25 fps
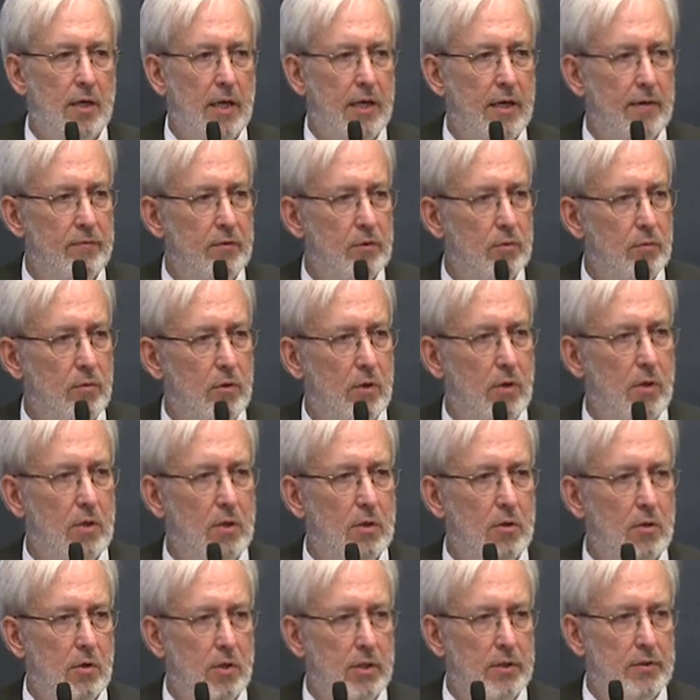after
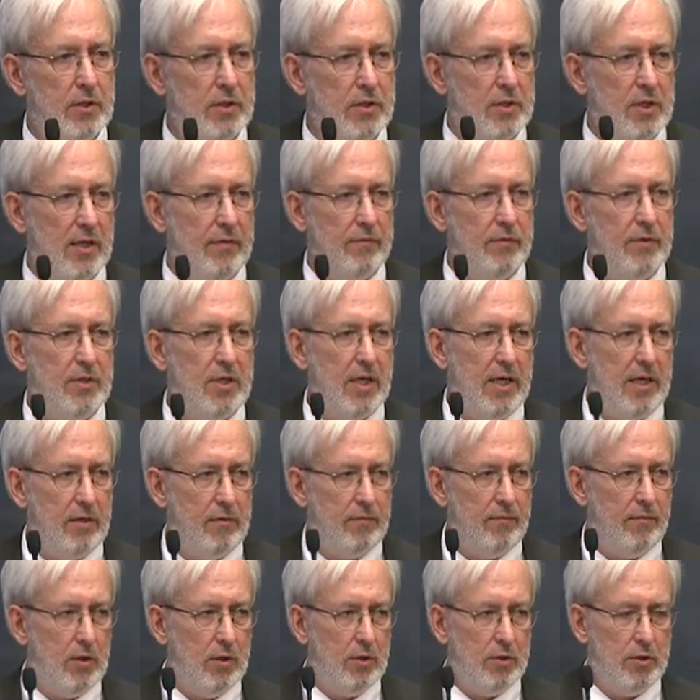all, on the seventh
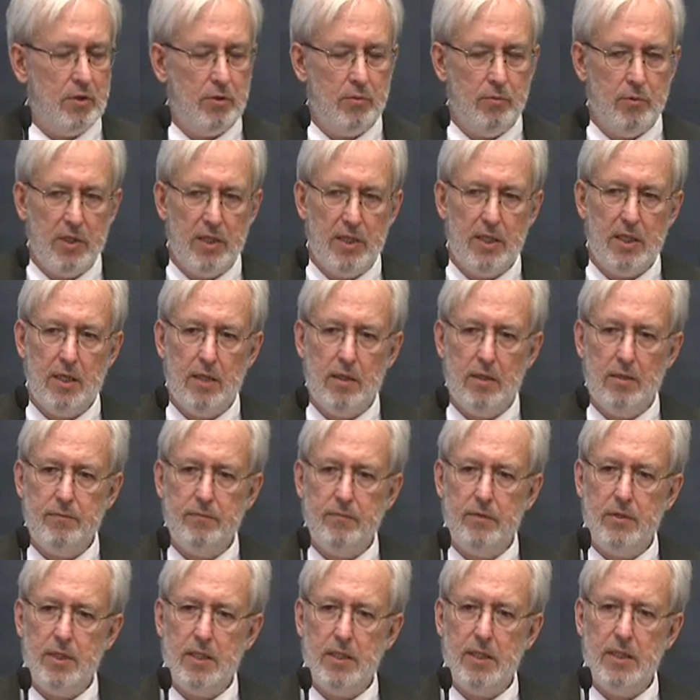anniversary
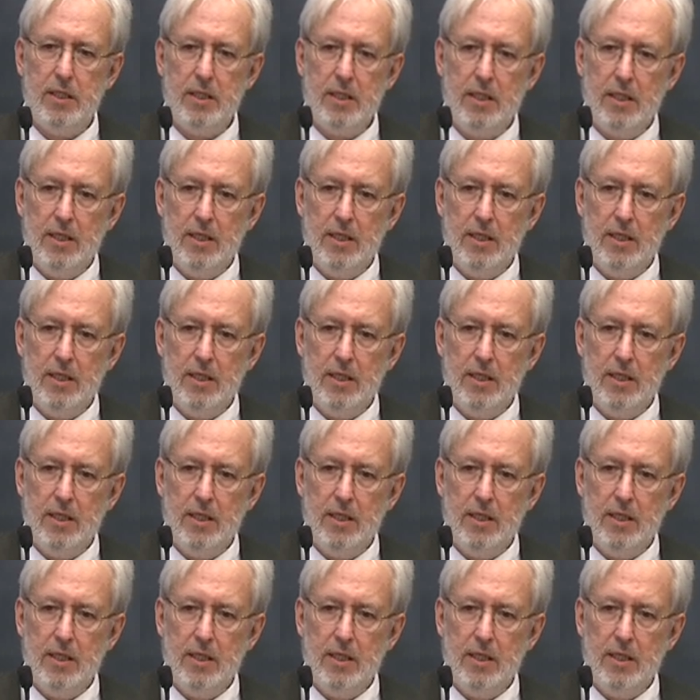of the